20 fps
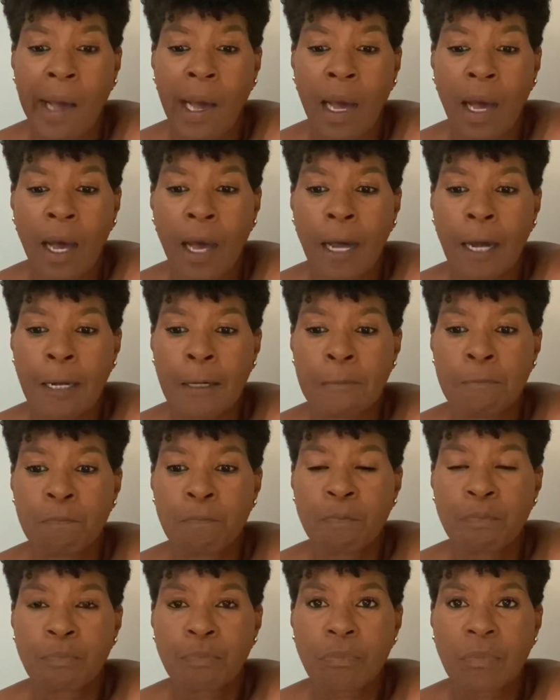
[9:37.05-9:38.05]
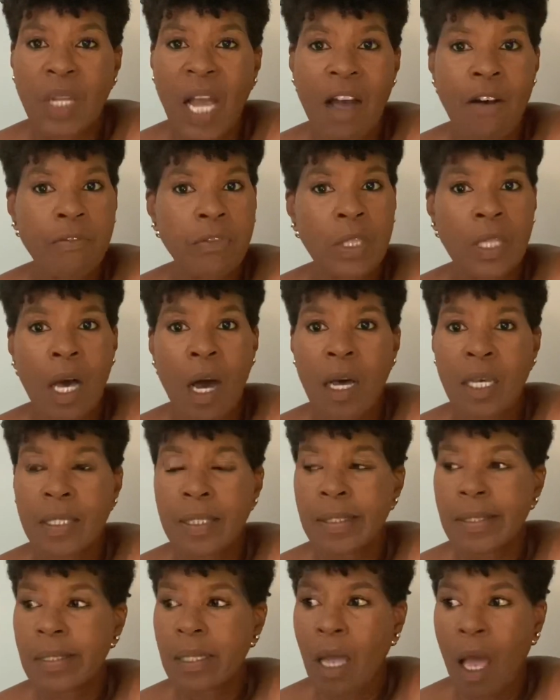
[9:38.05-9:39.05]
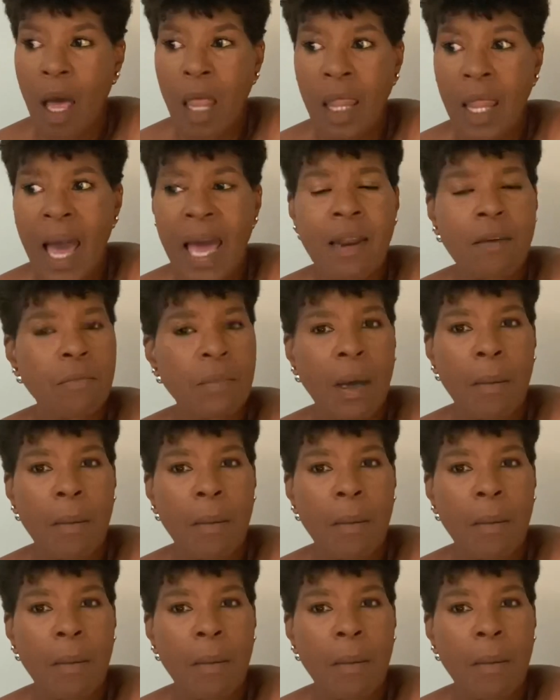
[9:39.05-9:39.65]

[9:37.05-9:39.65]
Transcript: Um, I've lost a lot of my